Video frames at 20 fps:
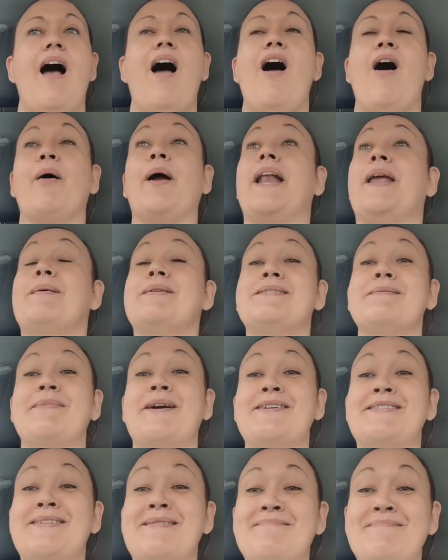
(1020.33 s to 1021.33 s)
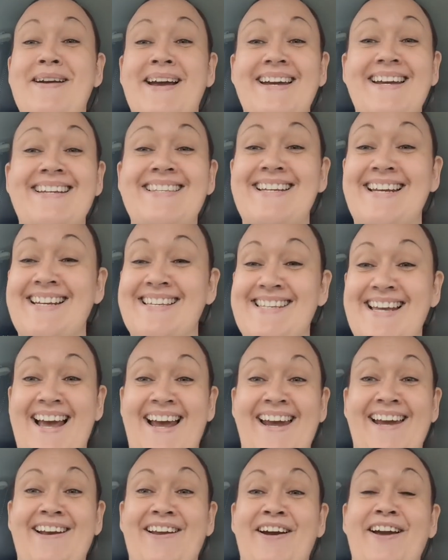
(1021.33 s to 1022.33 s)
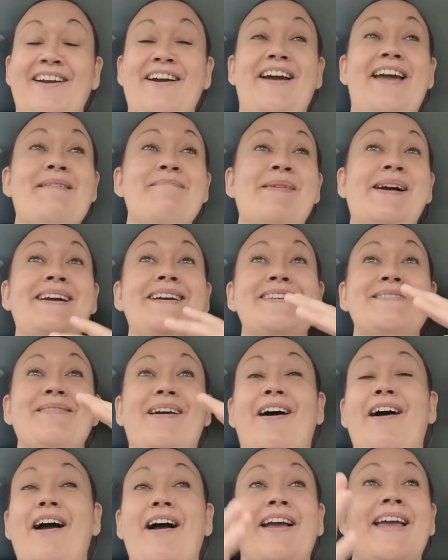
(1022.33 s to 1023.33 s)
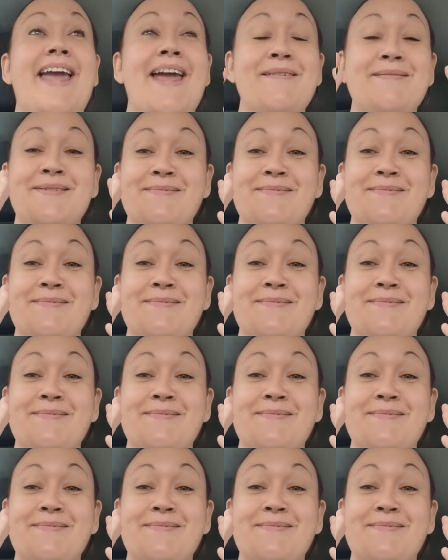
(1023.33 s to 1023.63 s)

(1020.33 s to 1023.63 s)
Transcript: Oh, and it was the most amazing day. Like, it makes, I keep